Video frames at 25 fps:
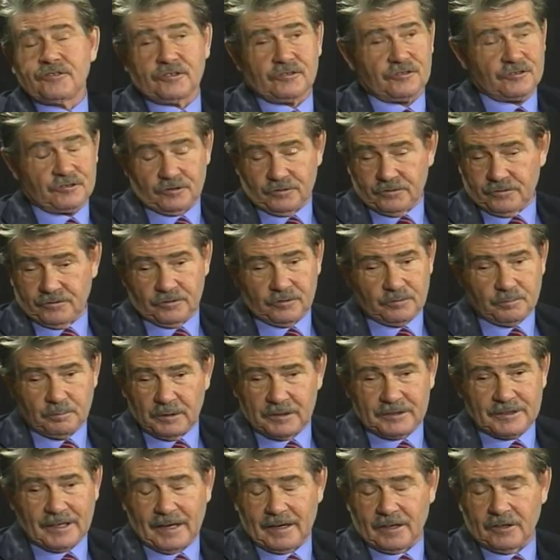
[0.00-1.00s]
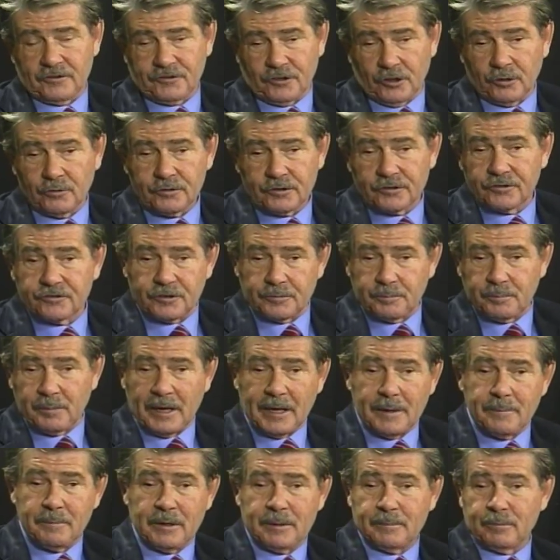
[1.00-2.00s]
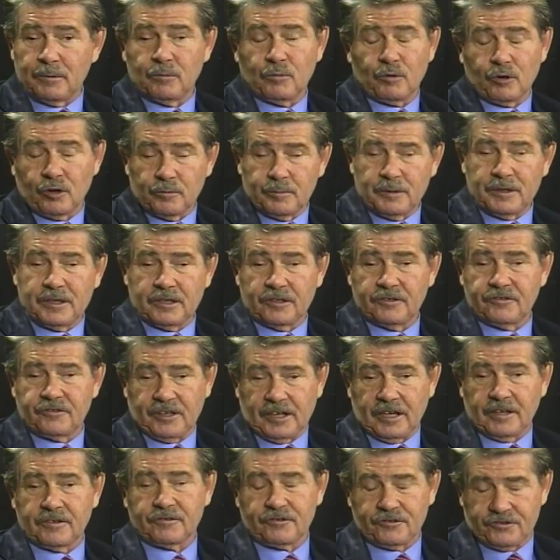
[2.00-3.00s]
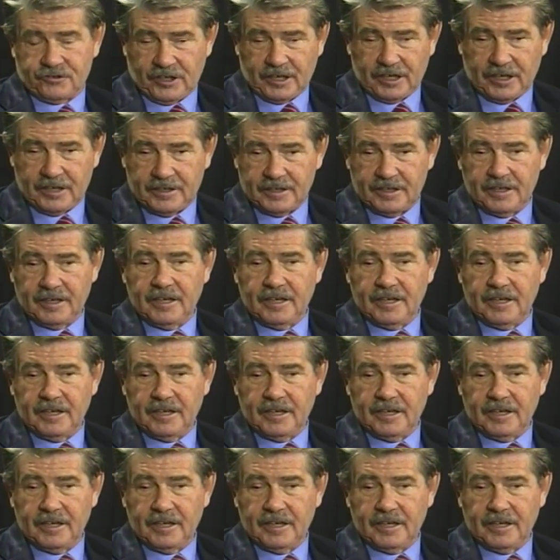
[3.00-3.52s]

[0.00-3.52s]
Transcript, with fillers: There's certain McDonald's owners that pay people more because they understand